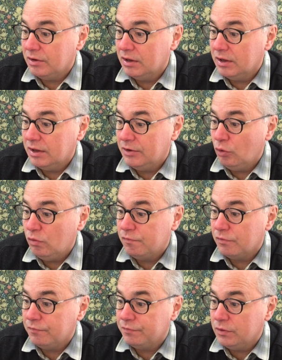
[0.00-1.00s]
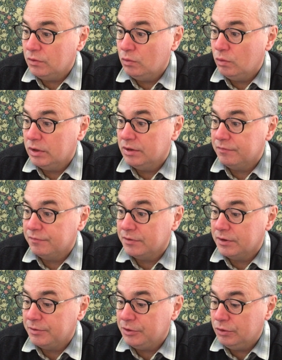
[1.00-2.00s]
An overview of
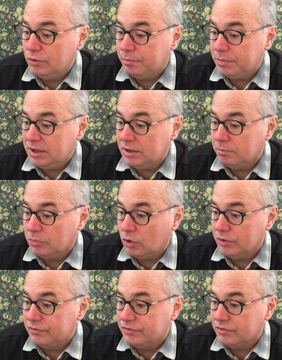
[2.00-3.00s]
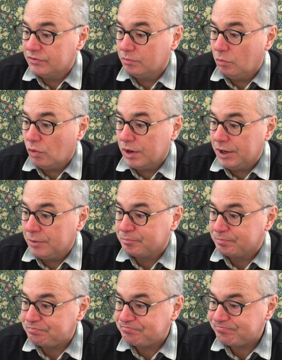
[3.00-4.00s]
European bonds this morning
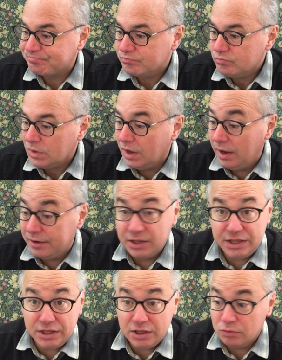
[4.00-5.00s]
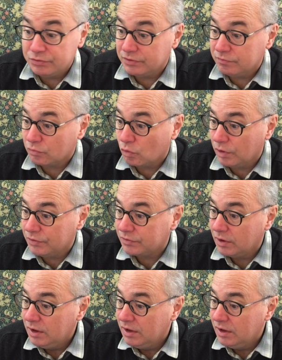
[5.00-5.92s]
and the yields, of course.